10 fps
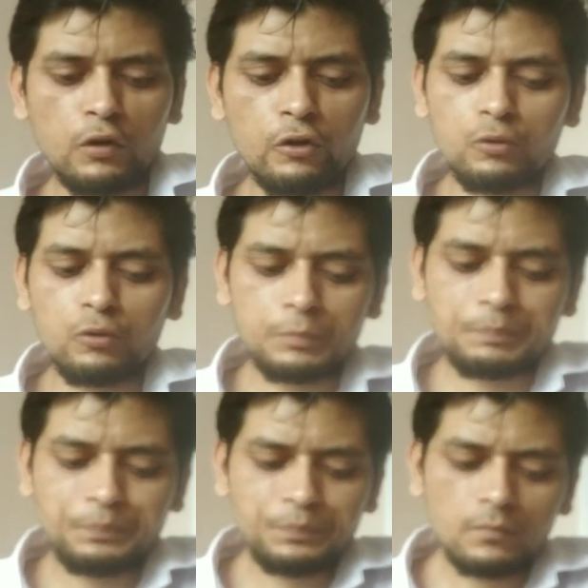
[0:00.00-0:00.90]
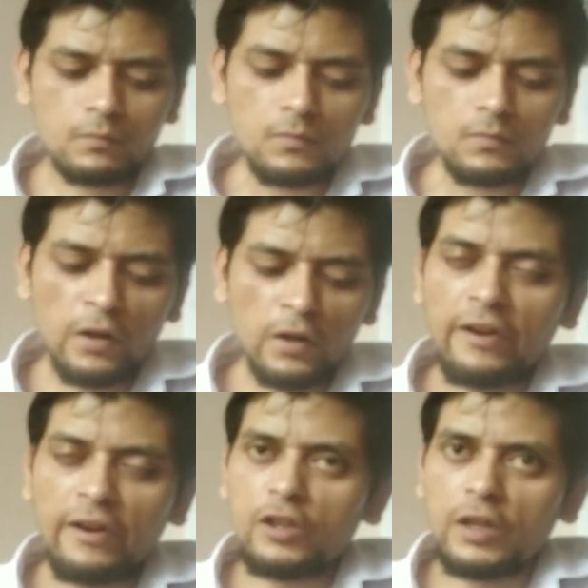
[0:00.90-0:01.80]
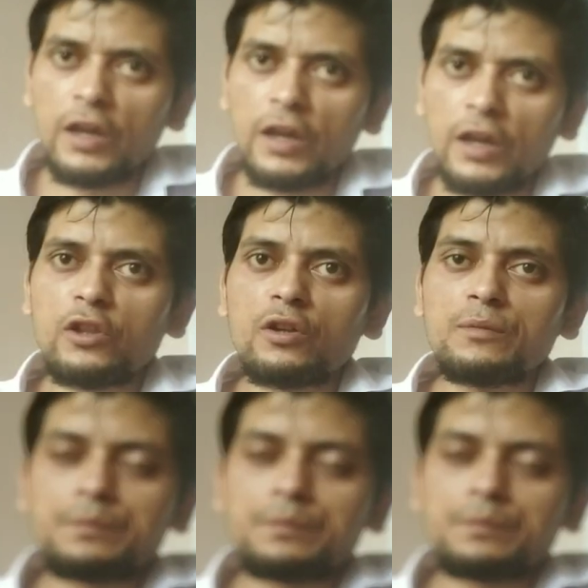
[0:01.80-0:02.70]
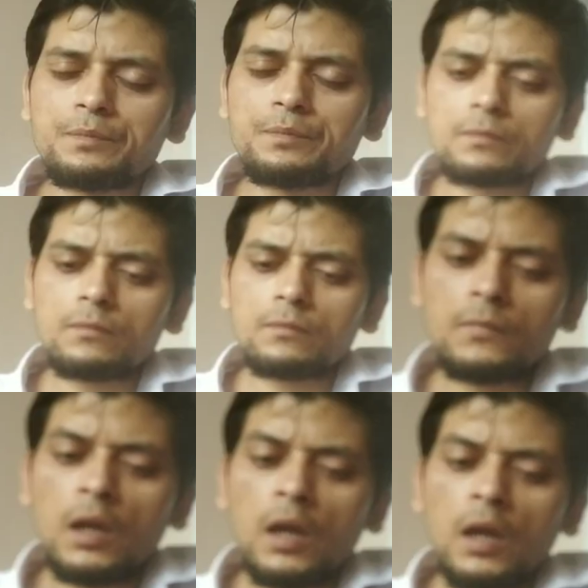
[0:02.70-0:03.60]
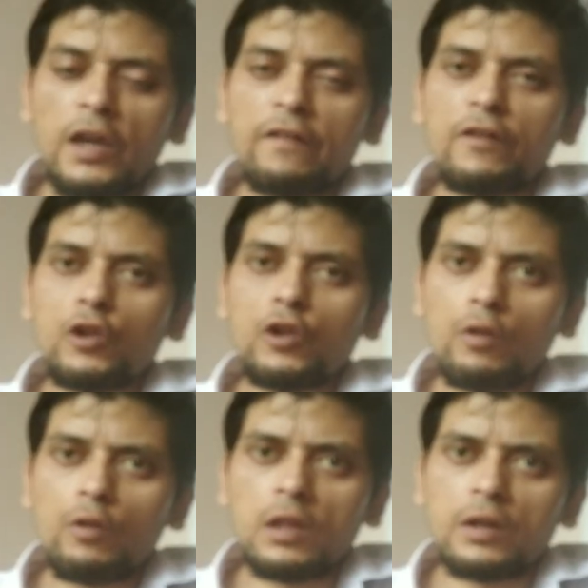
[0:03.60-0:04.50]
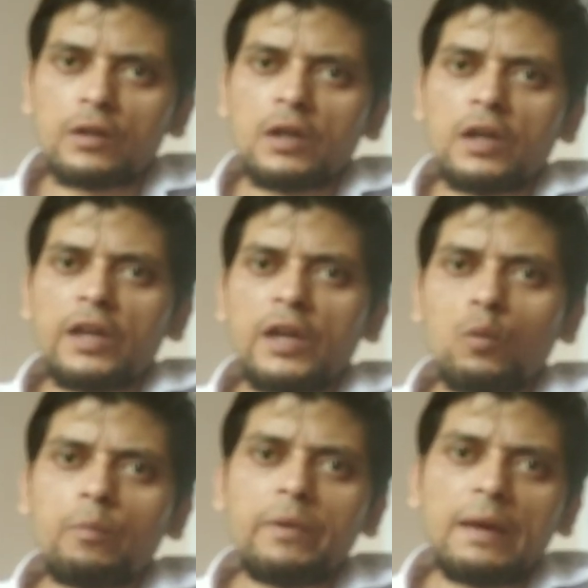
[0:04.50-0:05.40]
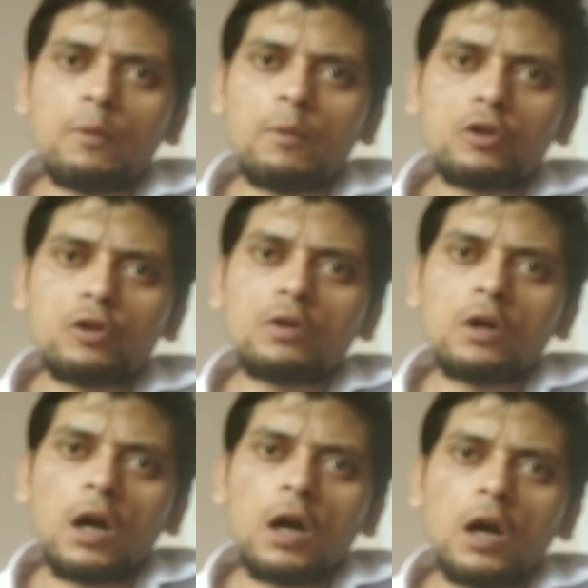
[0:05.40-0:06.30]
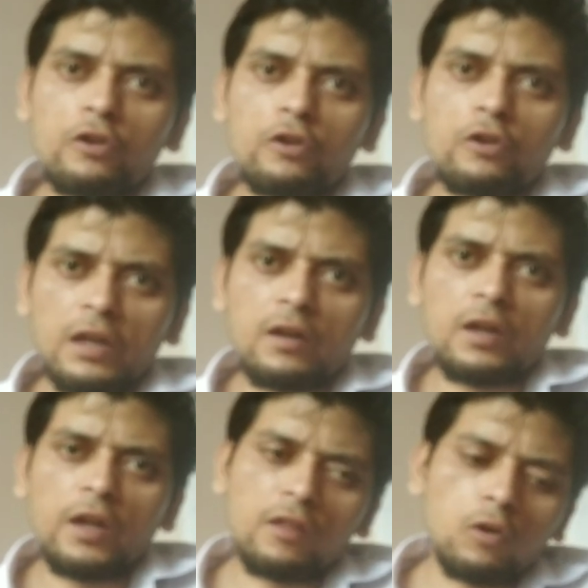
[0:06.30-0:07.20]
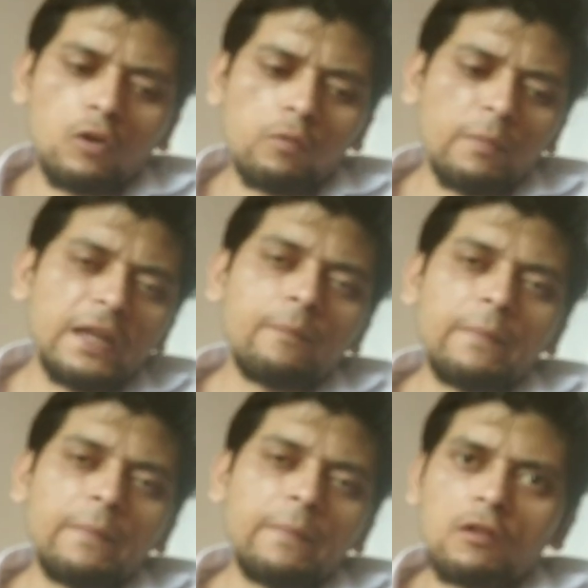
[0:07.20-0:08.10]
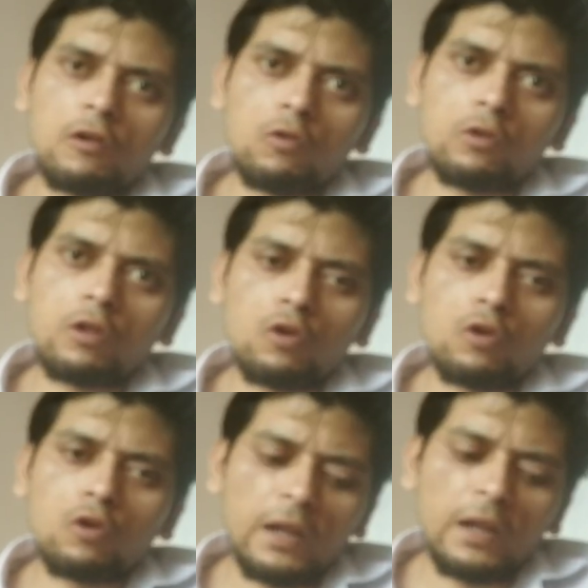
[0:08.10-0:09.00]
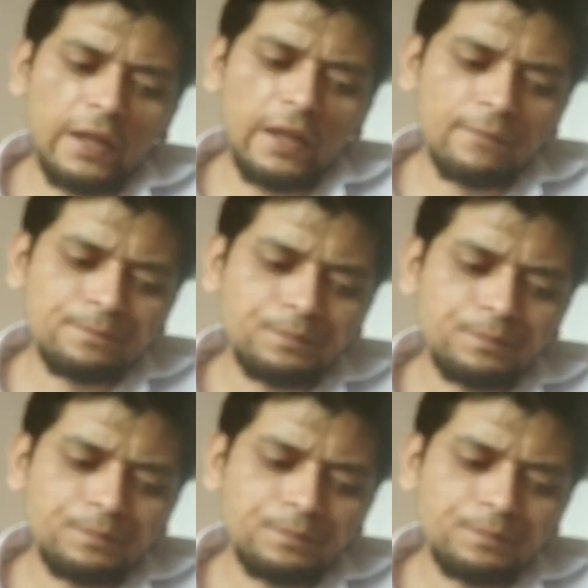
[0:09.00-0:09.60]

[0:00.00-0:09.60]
to Reggie in which if he uses it, he would be able to unshrink his clothes, meaning make his clothes normal again.